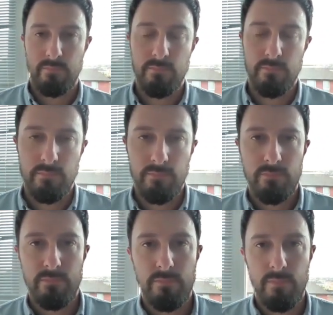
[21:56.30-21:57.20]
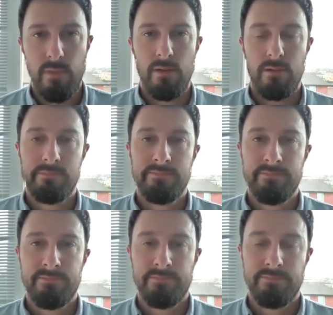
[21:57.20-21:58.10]

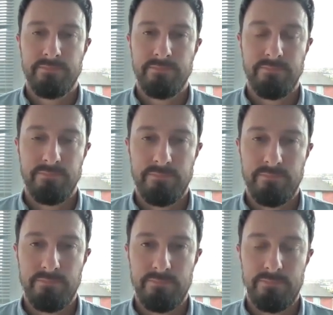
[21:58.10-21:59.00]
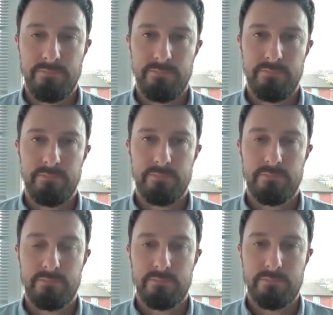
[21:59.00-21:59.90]

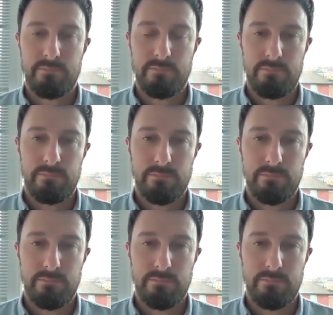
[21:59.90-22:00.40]
The person shown says nothing.